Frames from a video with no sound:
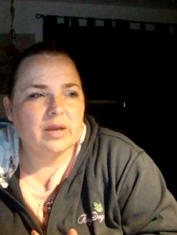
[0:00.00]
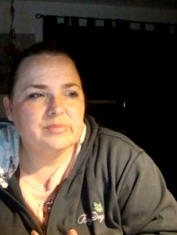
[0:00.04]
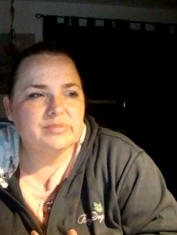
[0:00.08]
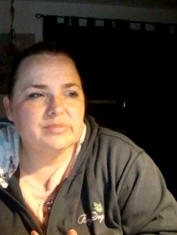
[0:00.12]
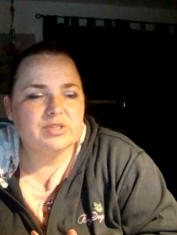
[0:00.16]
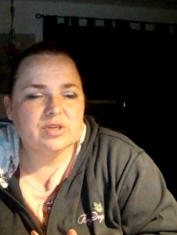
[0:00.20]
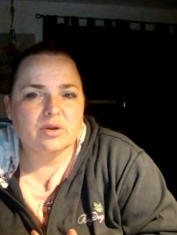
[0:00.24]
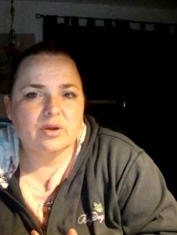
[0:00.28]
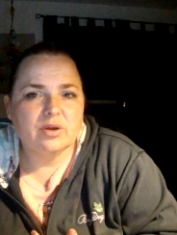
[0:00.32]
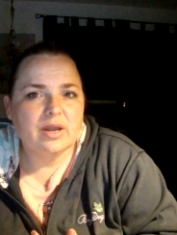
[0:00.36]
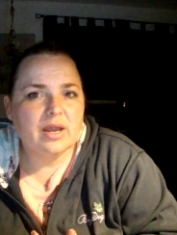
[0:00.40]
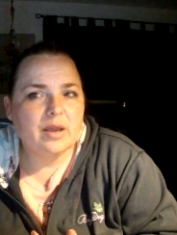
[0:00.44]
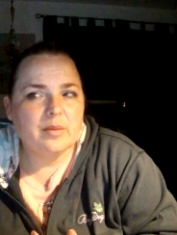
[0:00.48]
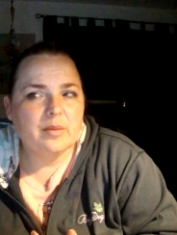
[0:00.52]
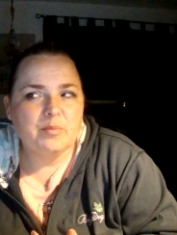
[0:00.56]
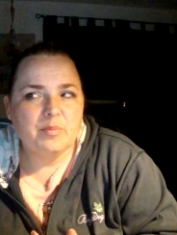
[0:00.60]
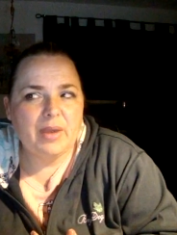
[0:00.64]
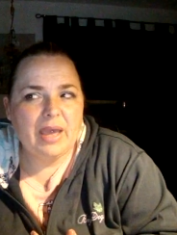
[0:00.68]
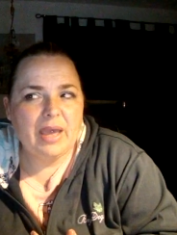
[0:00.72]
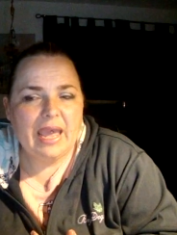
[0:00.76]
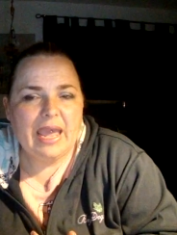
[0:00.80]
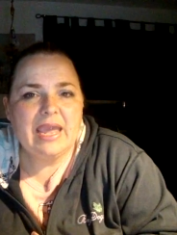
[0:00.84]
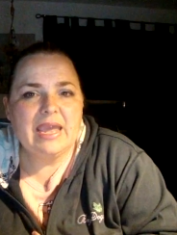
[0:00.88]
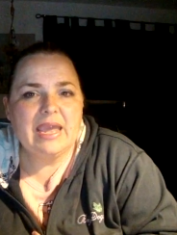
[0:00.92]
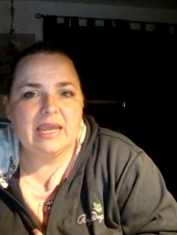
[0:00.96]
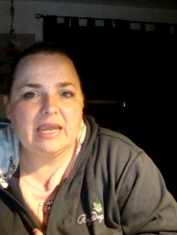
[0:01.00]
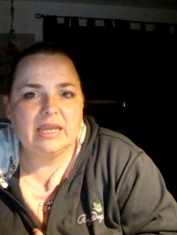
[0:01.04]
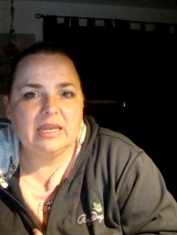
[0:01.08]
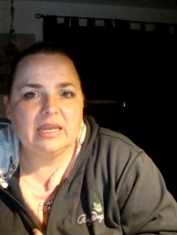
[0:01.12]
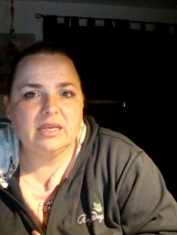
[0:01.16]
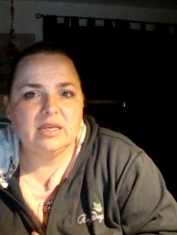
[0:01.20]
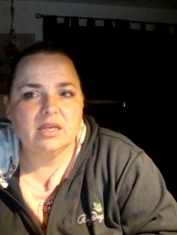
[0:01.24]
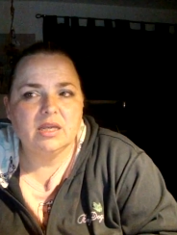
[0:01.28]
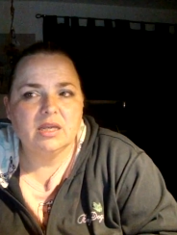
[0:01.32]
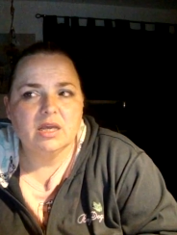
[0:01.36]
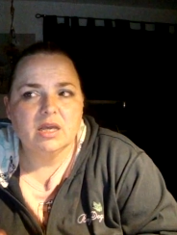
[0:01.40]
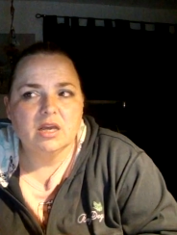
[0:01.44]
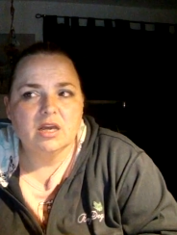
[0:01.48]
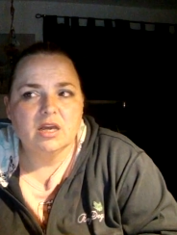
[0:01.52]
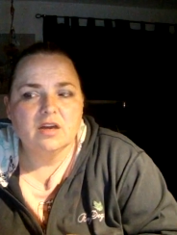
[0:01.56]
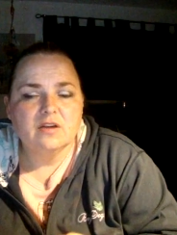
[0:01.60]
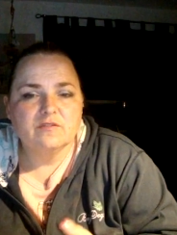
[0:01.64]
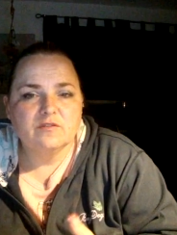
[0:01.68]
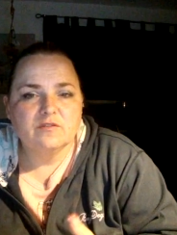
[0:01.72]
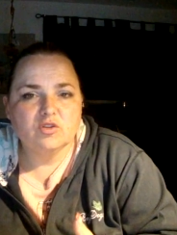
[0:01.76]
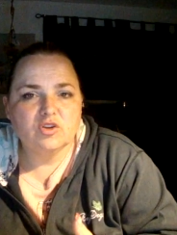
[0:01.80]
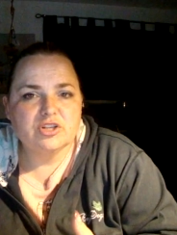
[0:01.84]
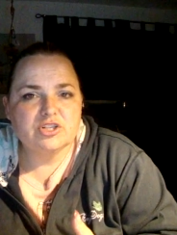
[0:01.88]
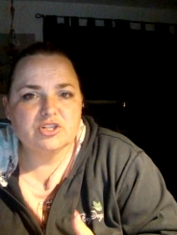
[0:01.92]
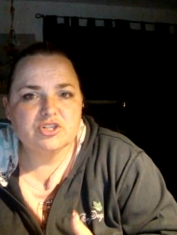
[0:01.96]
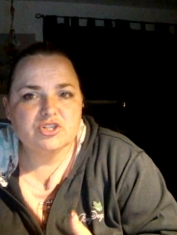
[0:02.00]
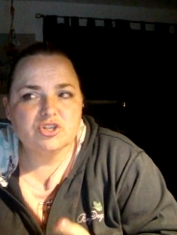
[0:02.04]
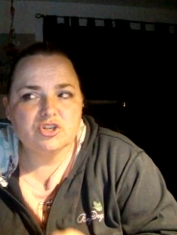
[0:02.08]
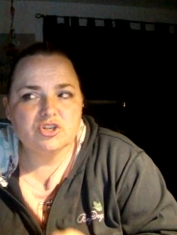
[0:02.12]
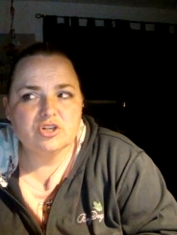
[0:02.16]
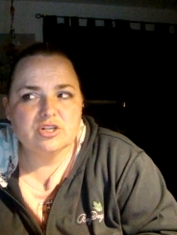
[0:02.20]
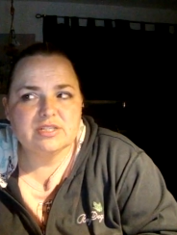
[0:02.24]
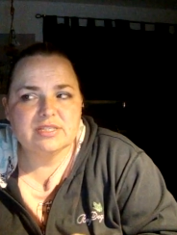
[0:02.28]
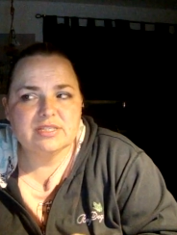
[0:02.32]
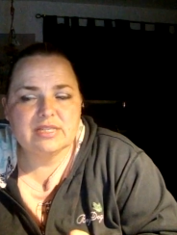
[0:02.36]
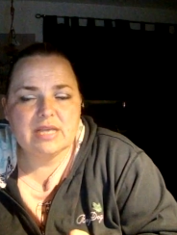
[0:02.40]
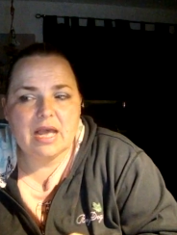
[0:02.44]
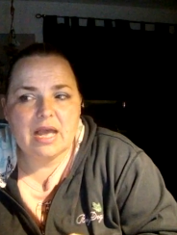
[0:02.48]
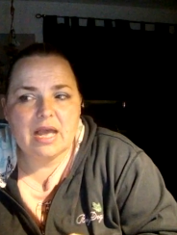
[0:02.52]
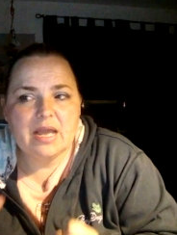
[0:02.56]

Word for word: I'm sorry, I'm paying for insurance.